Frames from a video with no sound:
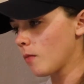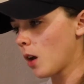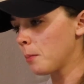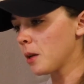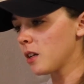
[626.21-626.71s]

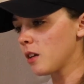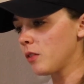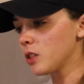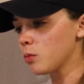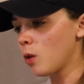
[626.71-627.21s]
I'm gonna give
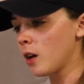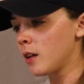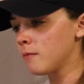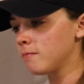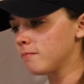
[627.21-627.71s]
this
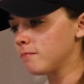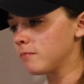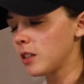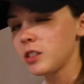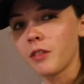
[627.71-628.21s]
one
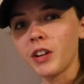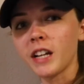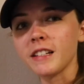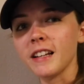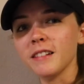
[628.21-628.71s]
a 7
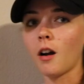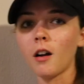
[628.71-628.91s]
out of 10.